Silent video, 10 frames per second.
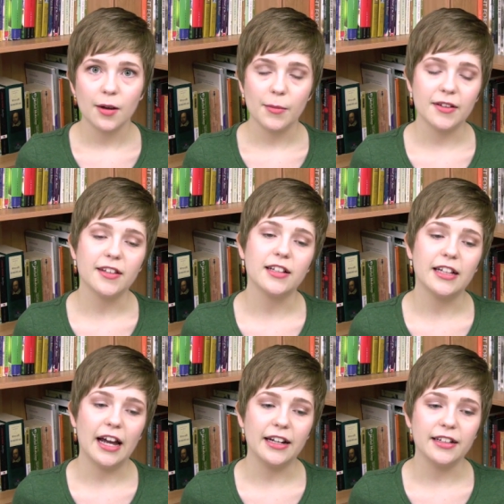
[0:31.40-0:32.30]

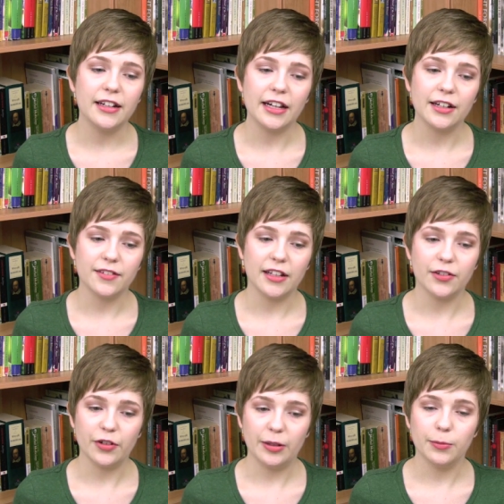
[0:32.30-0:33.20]
basically any negative
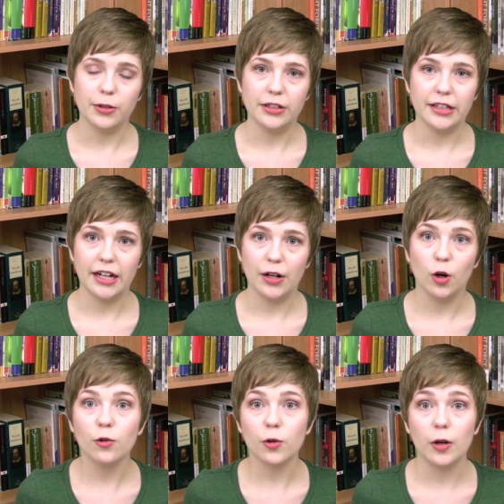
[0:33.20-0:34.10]
sensory input that
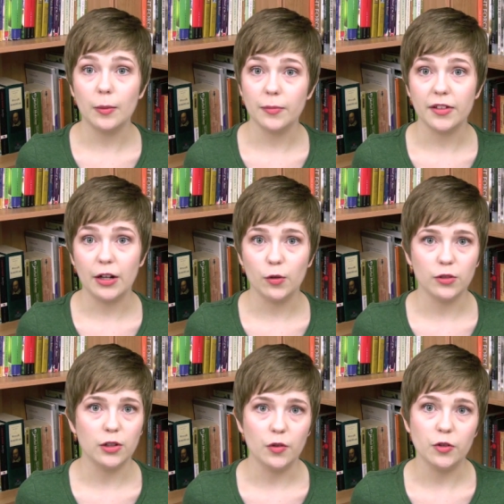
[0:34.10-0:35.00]
overwhelms and
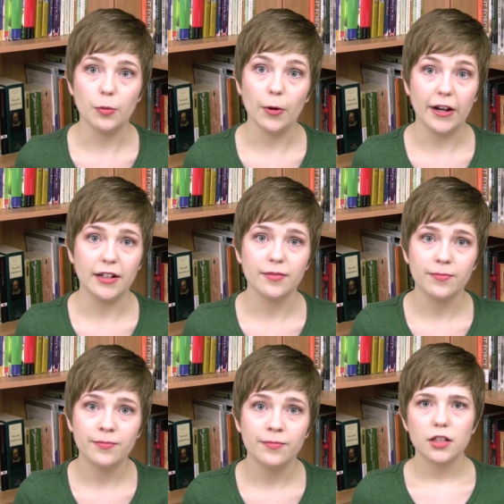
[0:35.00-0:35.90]
overloads your brain.
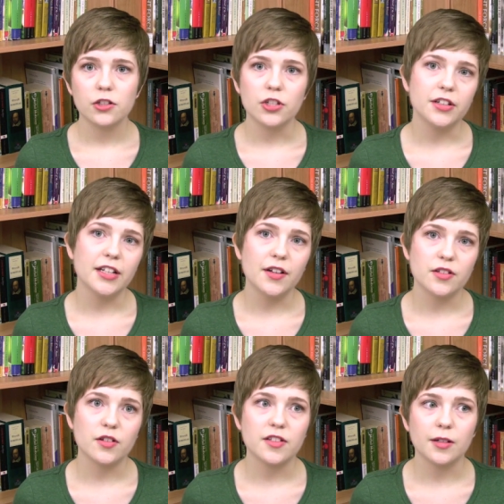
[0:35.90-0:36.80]

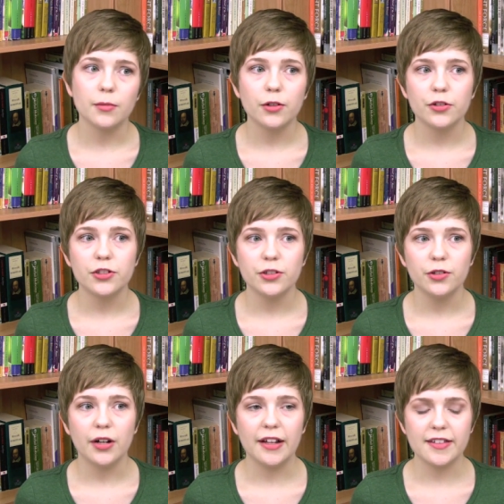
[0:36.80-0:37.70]
Shutdowns are similar
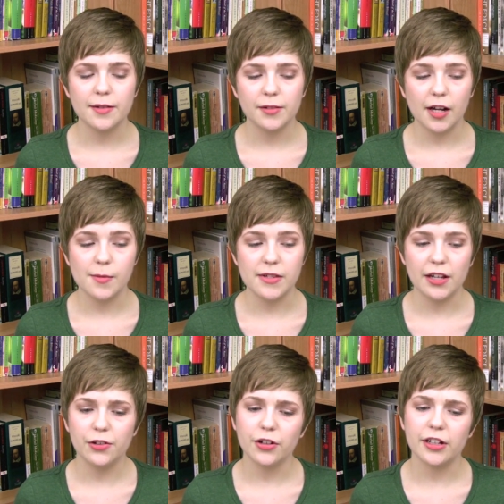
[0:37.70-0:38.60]
to and sometimes
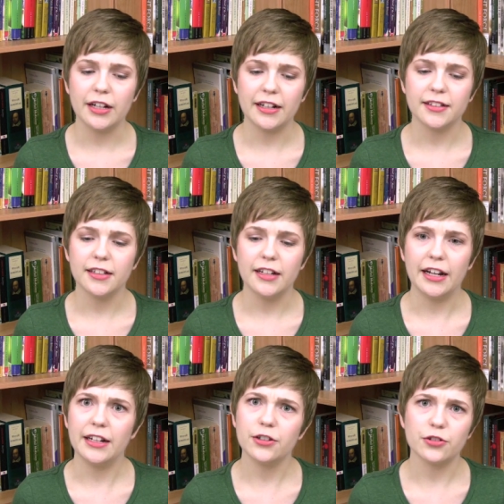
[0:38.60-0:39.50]
interconnected
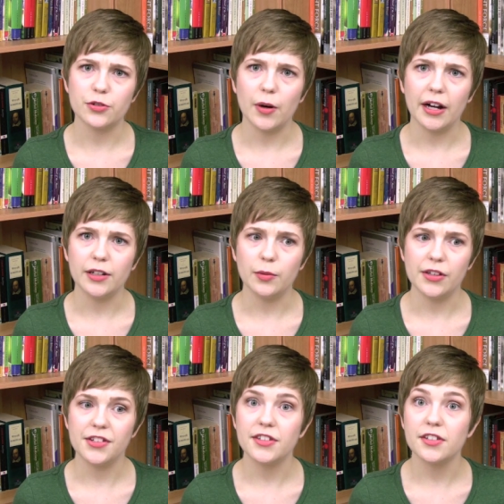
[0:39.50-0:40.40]
and intertwined
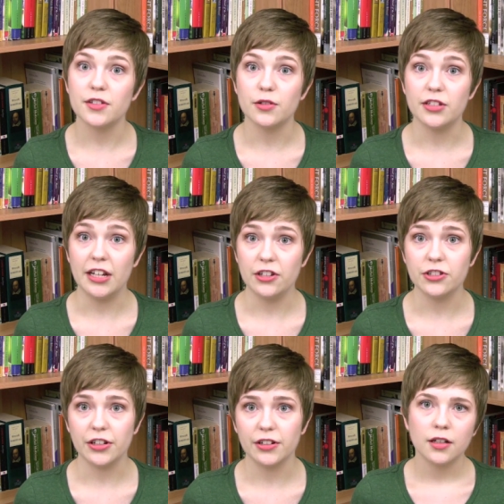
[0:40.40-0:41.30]
with
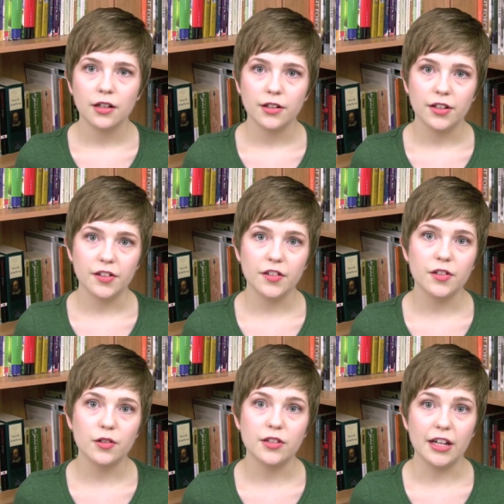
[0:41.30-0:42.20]
disassociation.
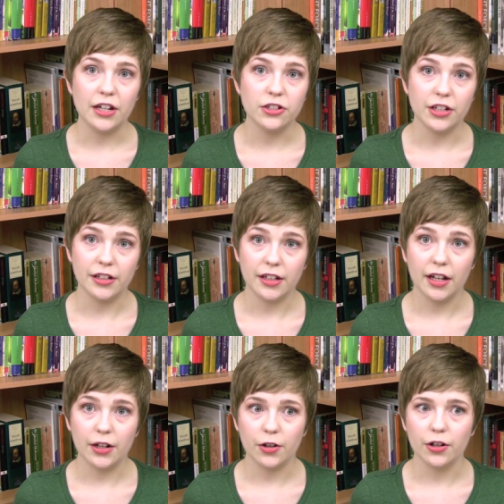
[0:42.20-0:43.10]
Disassociation
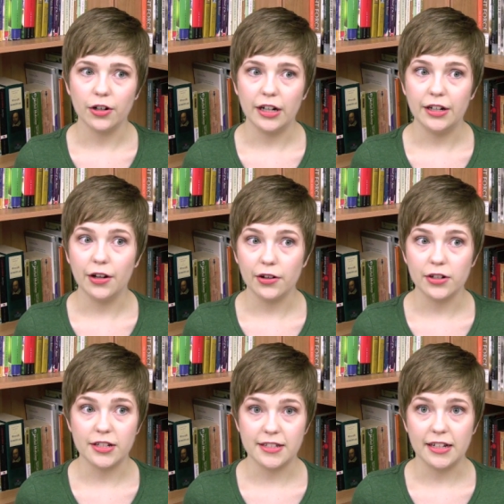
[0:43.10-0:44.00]
can occur in non
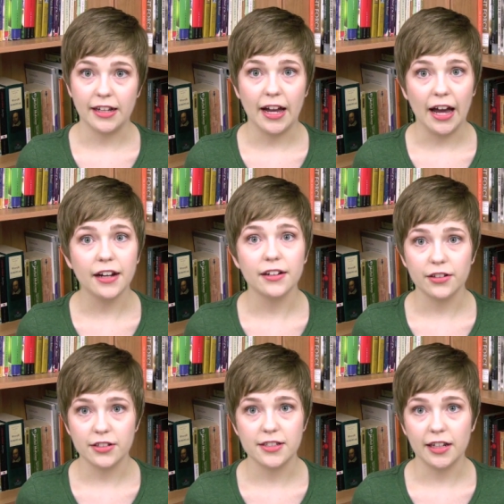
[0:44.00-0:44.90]
autistic and
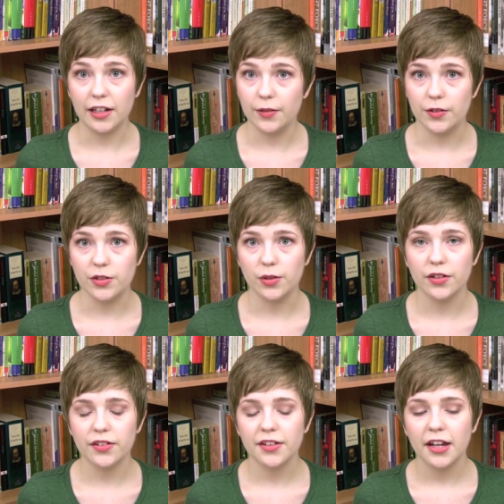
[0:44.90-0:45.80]
autistic
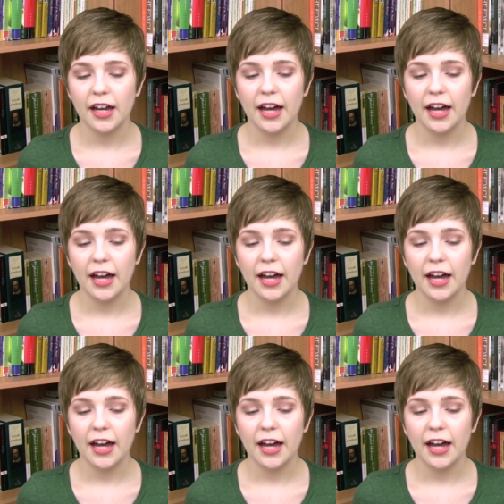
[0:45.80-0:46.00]
individuals,